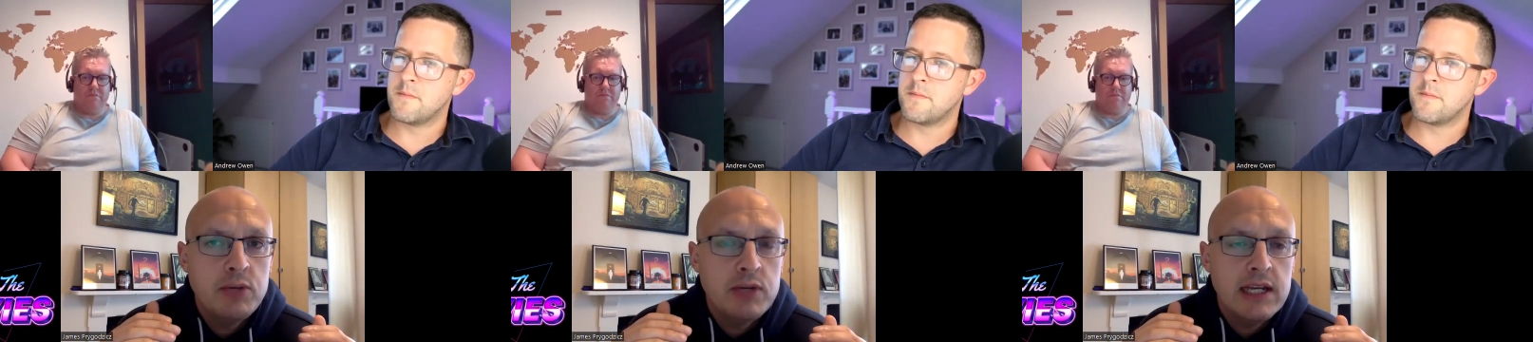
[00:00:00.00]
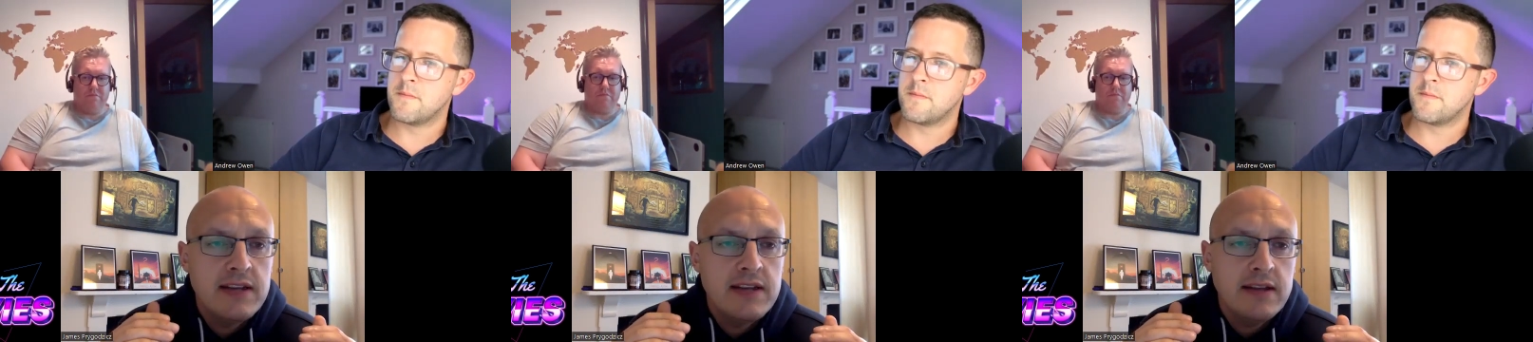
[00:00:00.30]

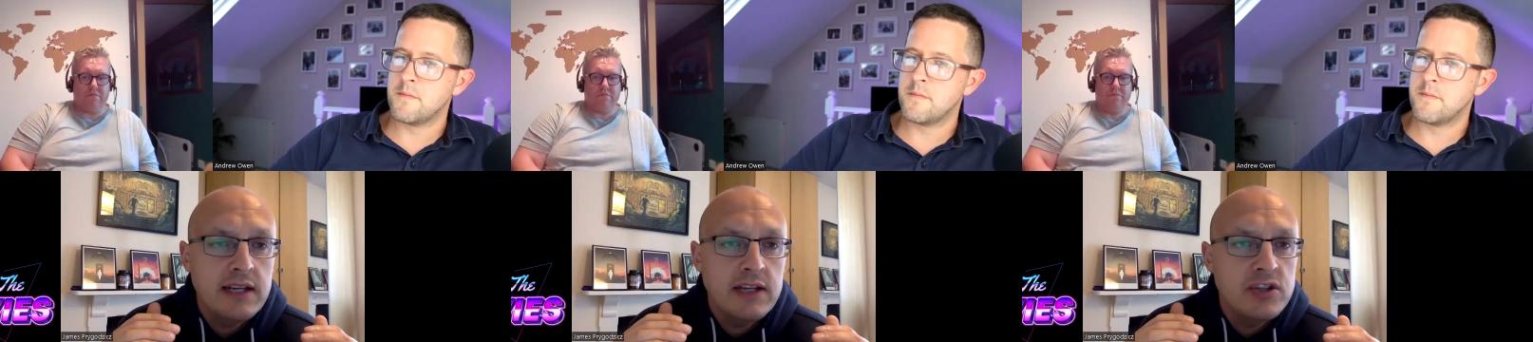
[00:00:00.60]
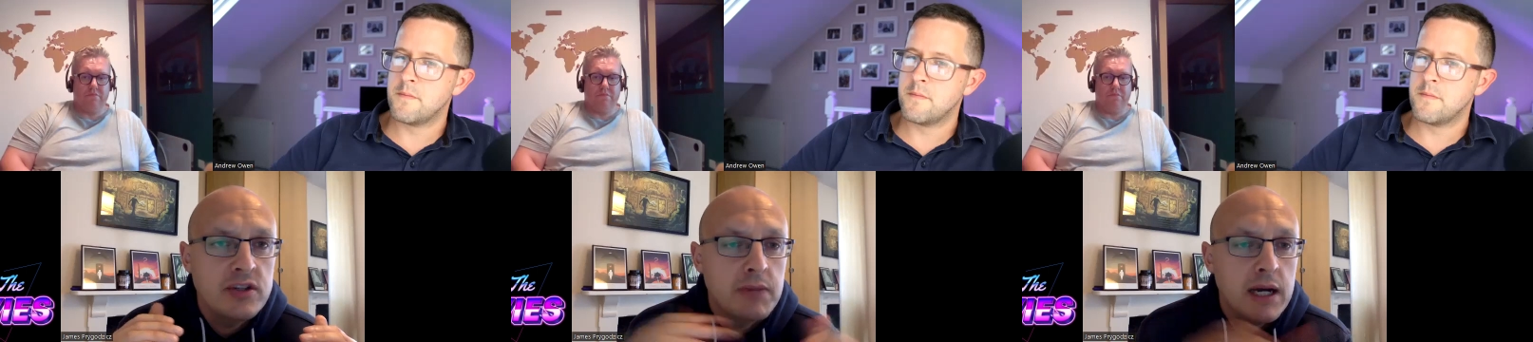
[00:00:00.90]
Speaker 1: detonation
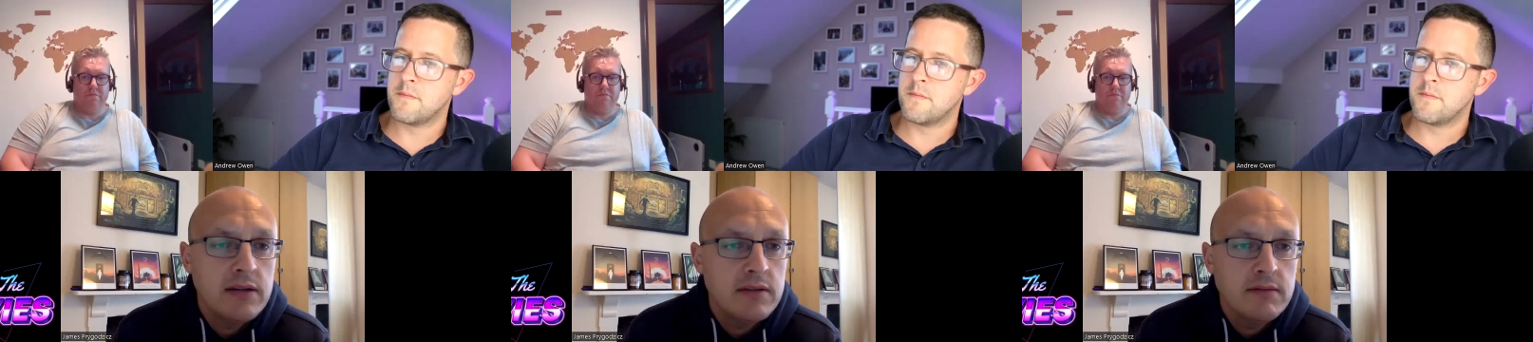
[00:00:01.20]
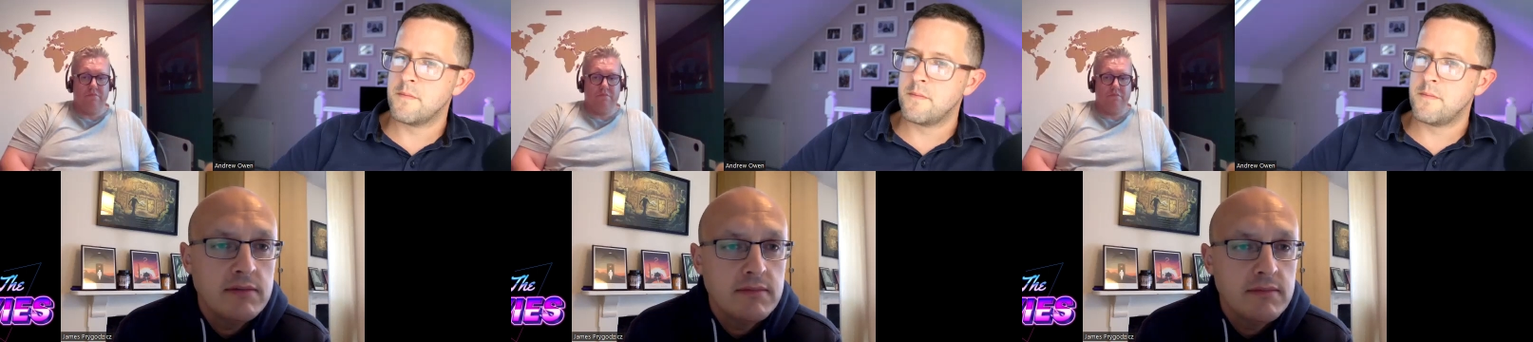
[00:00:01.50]
part.
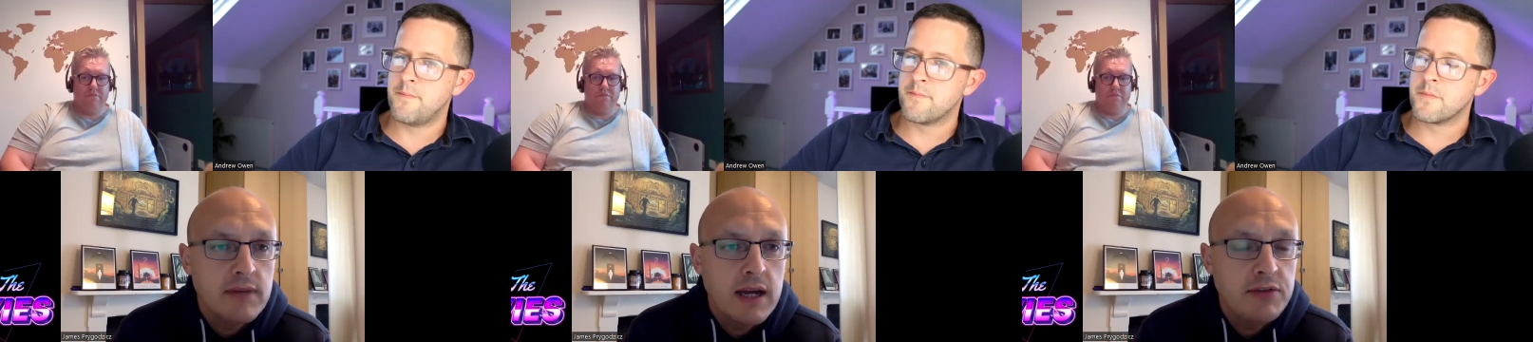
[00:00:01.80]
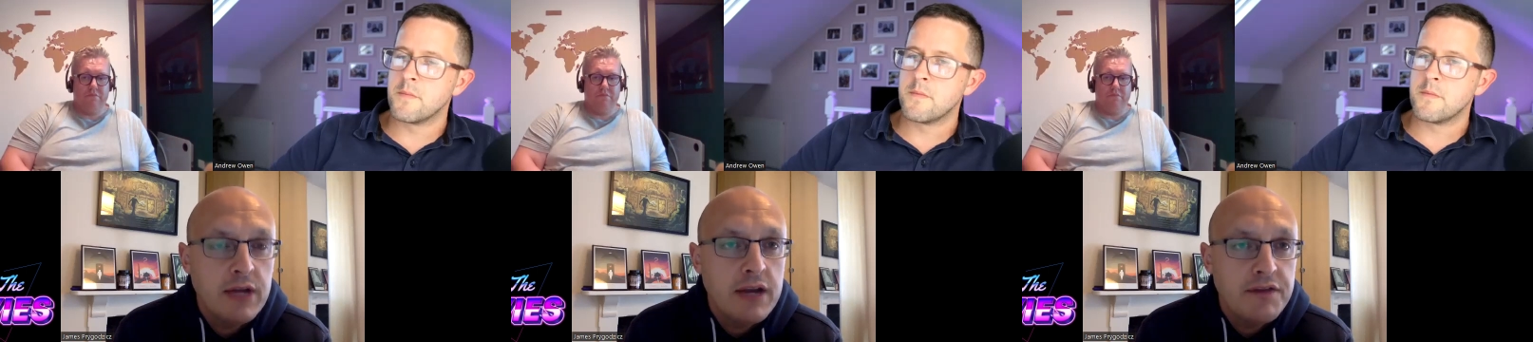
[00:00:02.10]
I
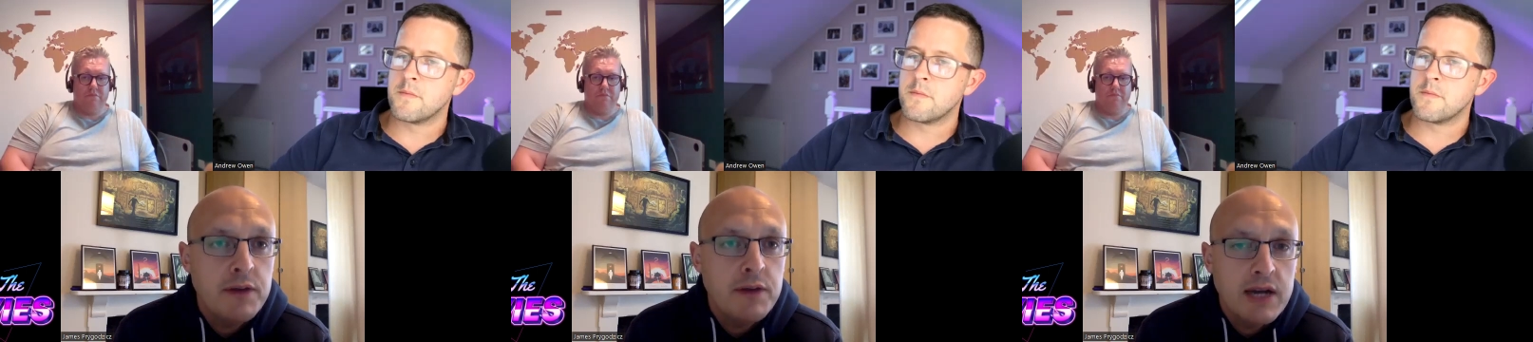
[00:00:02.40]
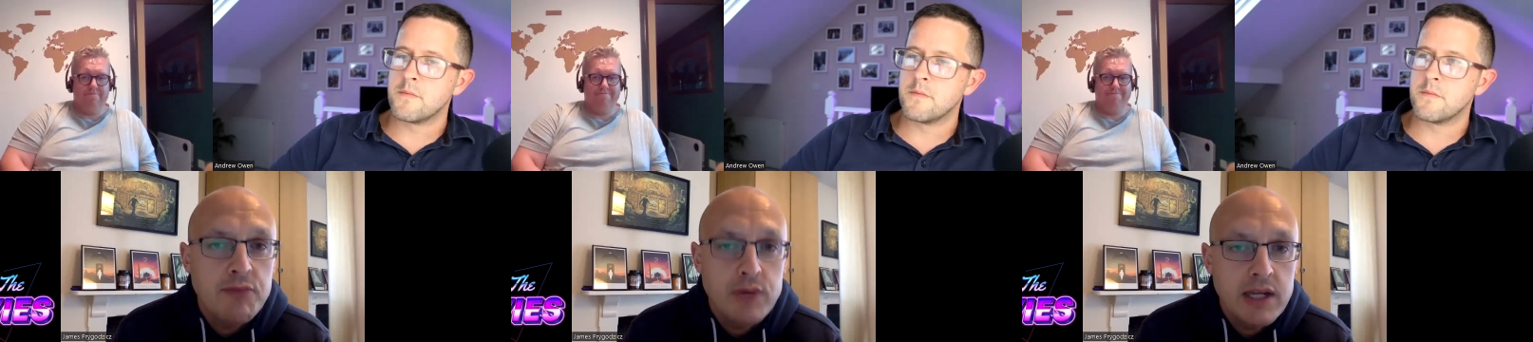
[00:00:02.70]
I found
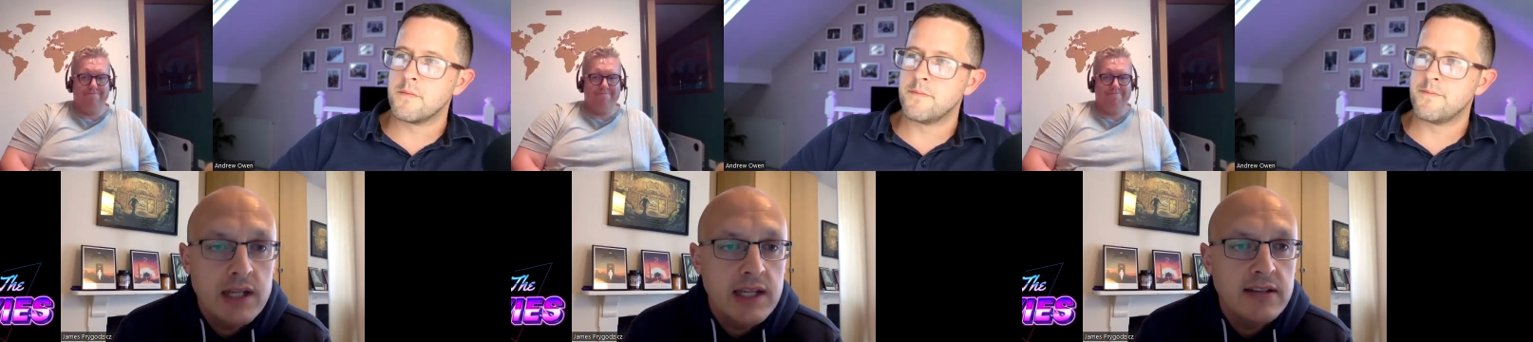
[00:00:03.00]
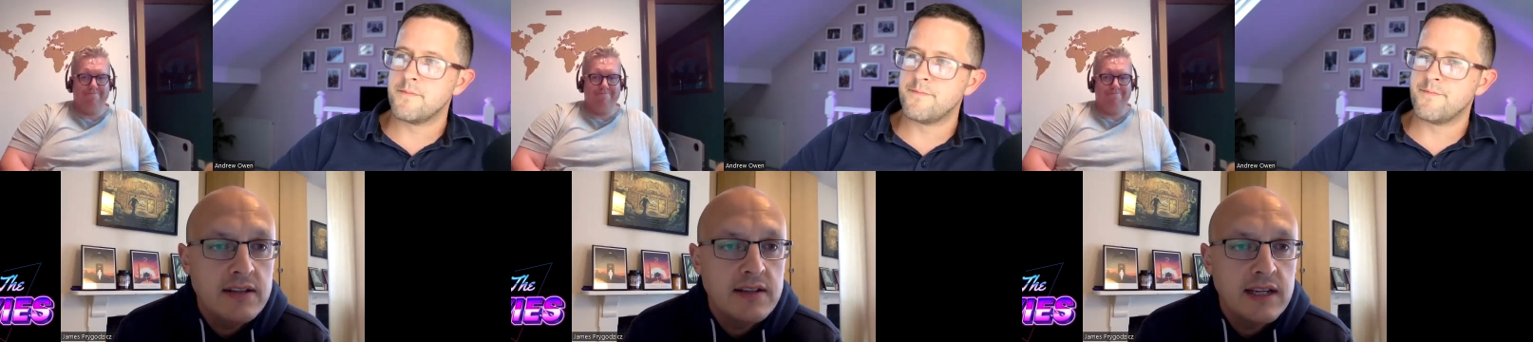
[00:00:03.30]
that
Speaker 2: really
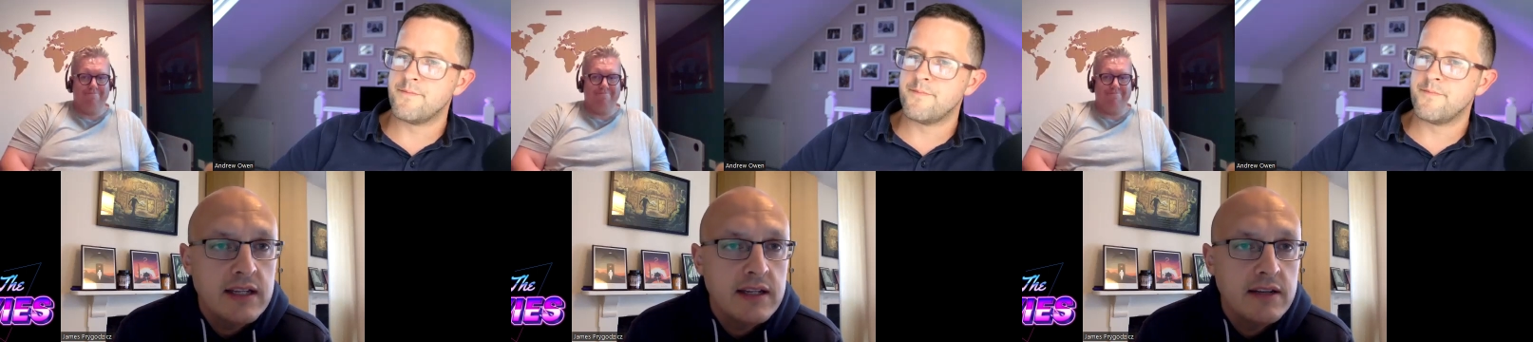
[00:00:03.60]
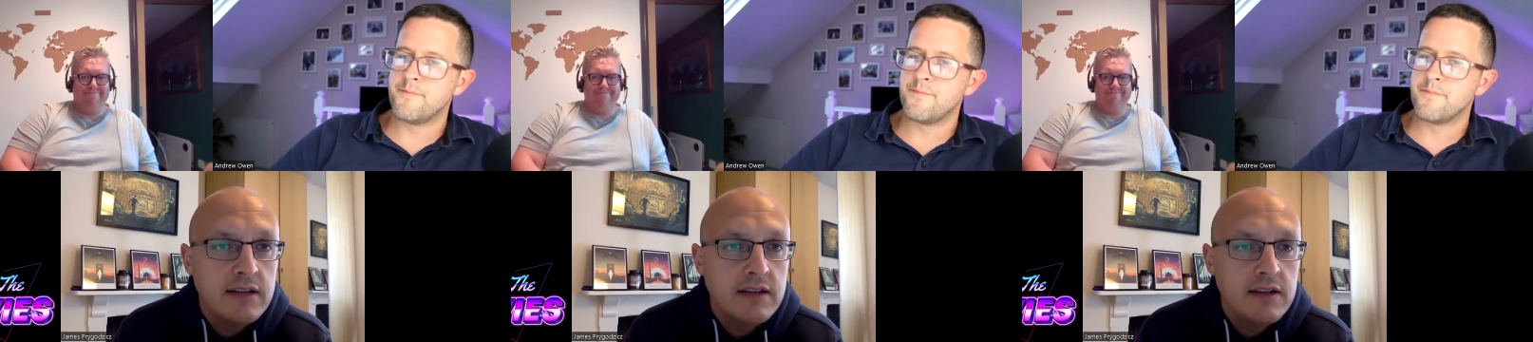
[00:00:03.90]
entertaining.
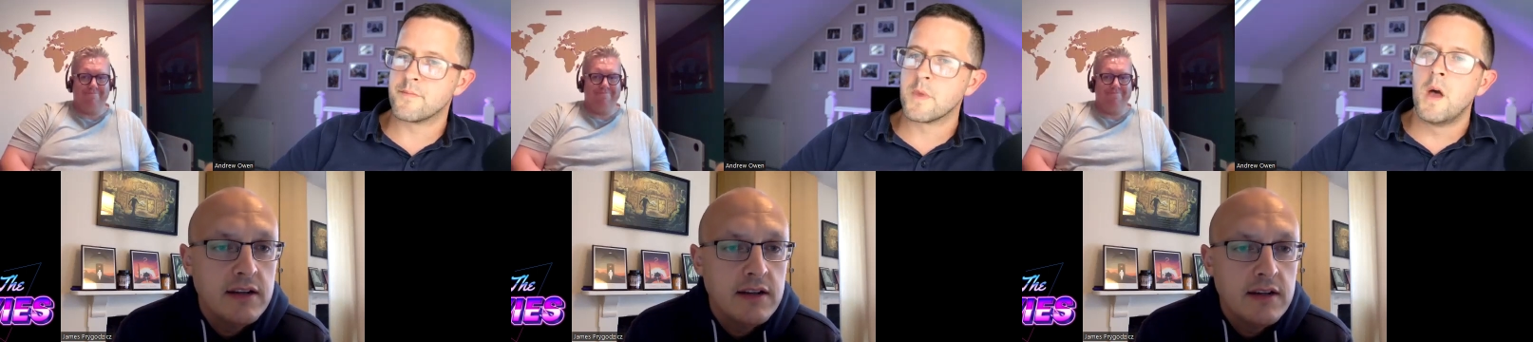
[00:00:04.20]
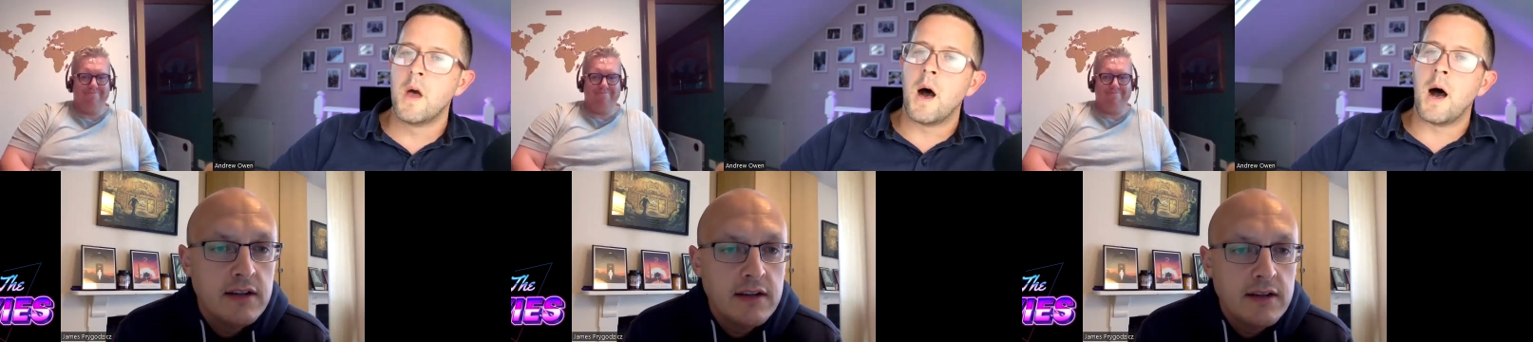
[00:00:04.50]

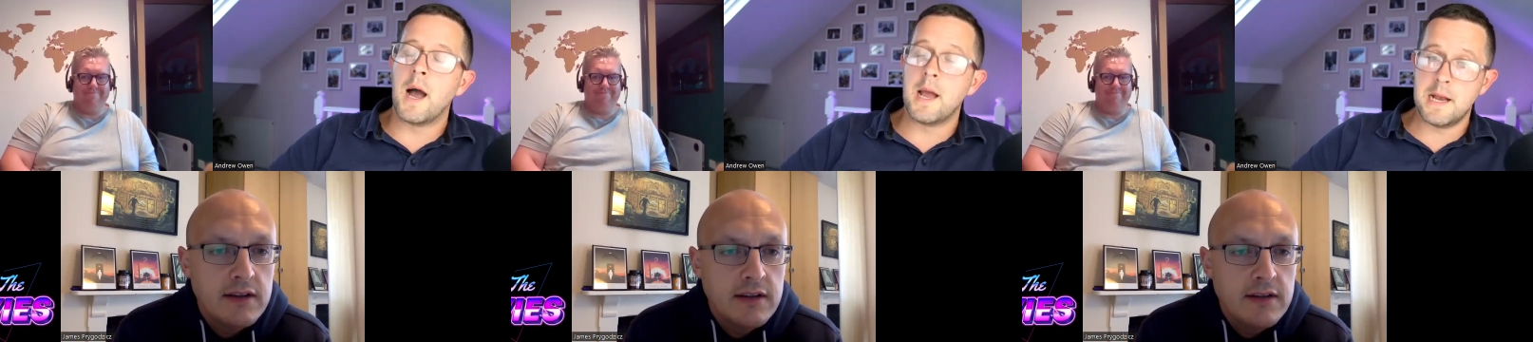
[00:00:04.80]
I